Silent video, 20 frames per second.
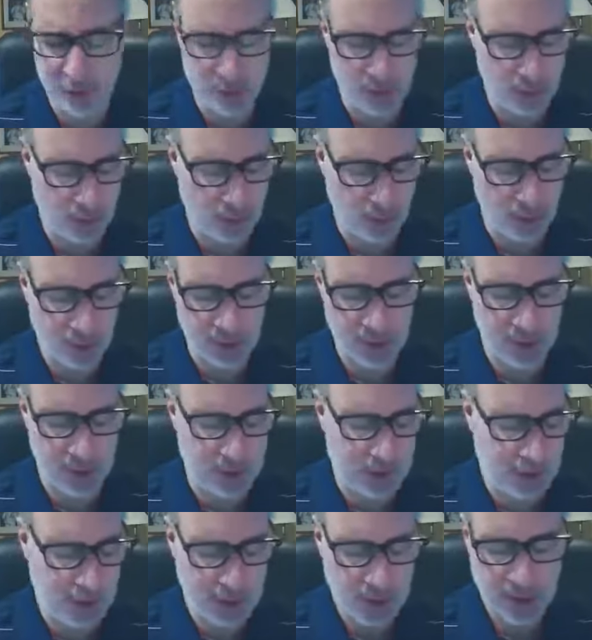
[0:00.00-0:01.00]
through the, all
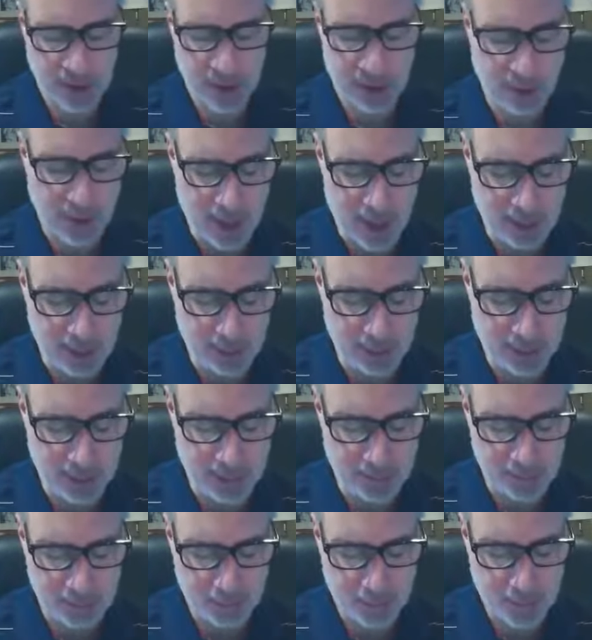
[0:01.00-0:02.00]
the
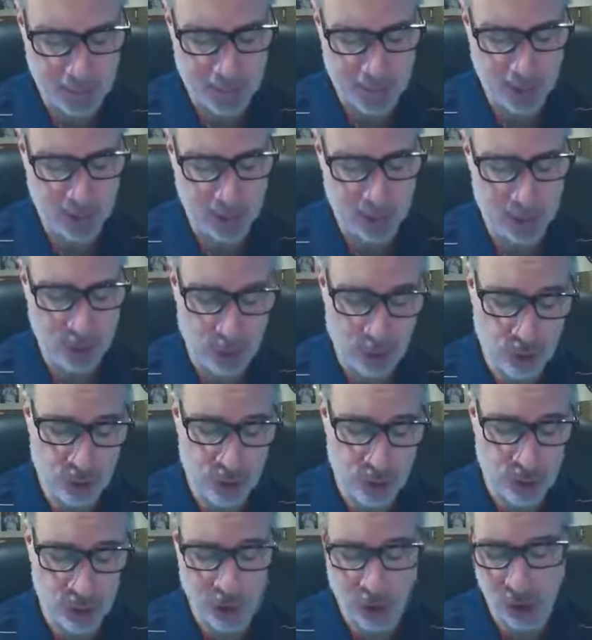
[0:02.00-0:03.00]
harassment do's
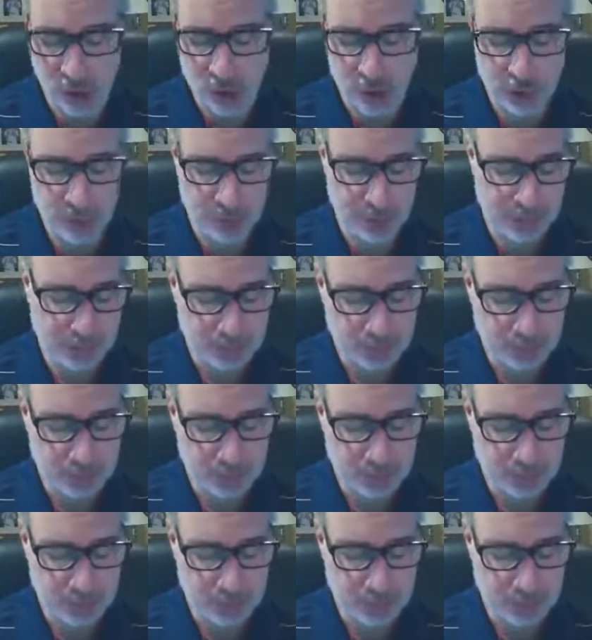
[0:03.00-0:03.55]
and don'ts.